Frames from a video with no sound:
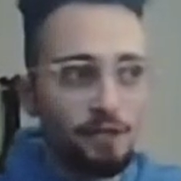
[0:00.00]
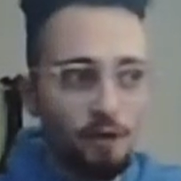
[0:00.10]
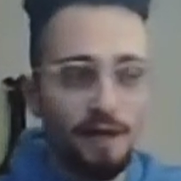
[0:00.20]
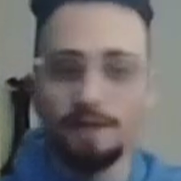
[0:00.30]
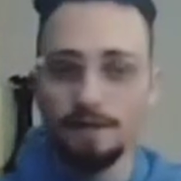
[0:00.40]

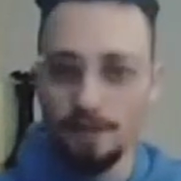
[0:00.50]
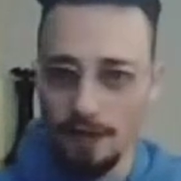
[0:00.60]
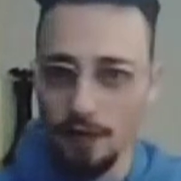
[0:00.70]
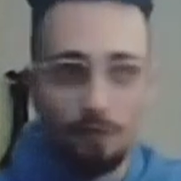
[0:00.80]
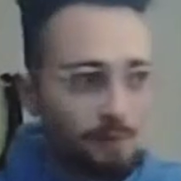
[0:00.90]
striking the
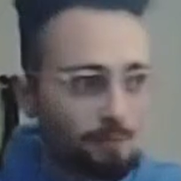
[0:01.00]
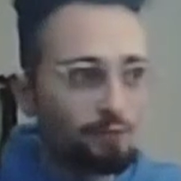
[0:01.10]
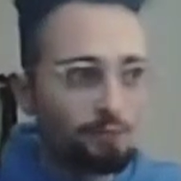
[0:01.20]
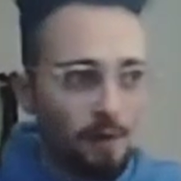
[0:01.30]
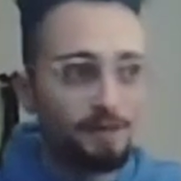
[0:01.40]
center with the
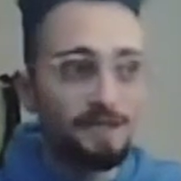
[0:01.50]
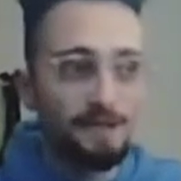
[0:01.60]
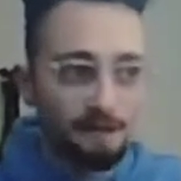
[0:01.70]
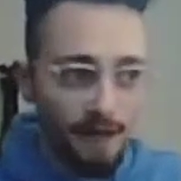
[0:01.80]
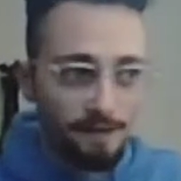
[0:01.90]
move pawn to
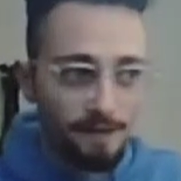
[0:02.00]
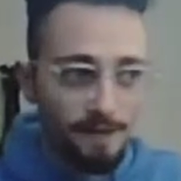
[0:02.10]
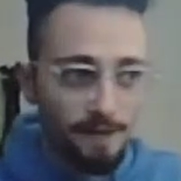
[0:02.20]
d5.